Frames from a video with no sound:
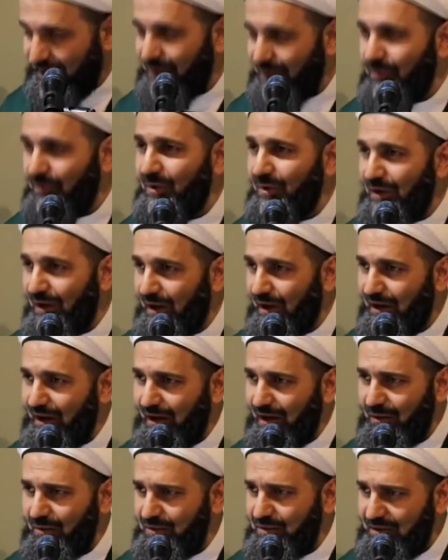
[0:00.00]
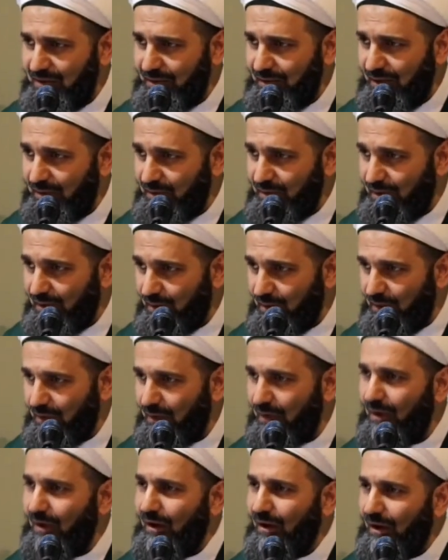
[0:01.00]
and we are akhir zaman people
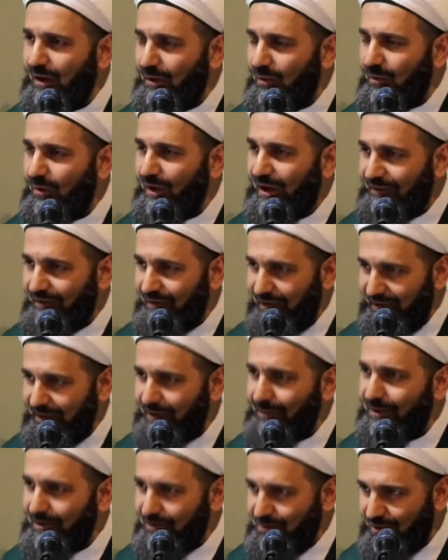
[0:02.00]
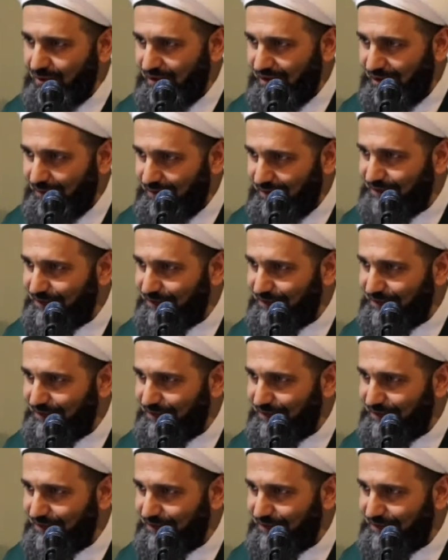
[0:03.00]
we have nothing but shortcomings